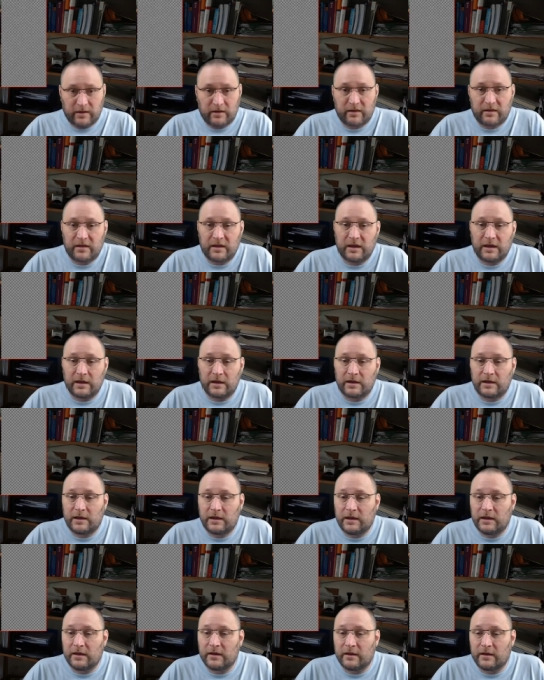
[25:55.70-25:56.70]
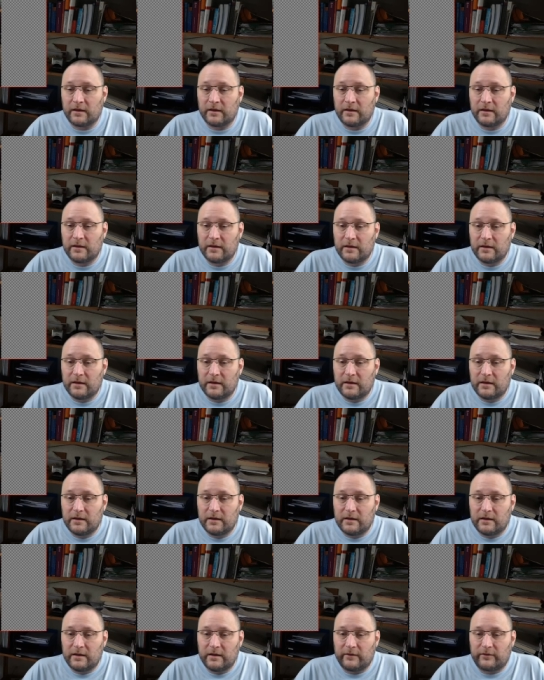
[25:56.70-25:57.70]
see it here
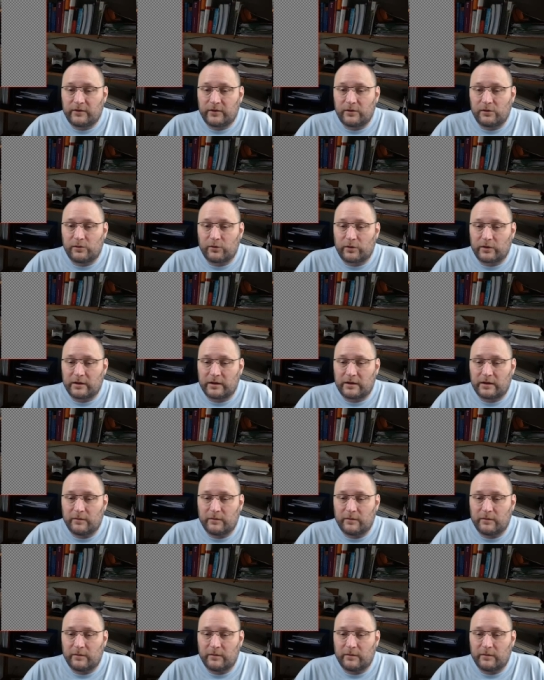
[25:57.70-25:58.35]
if you look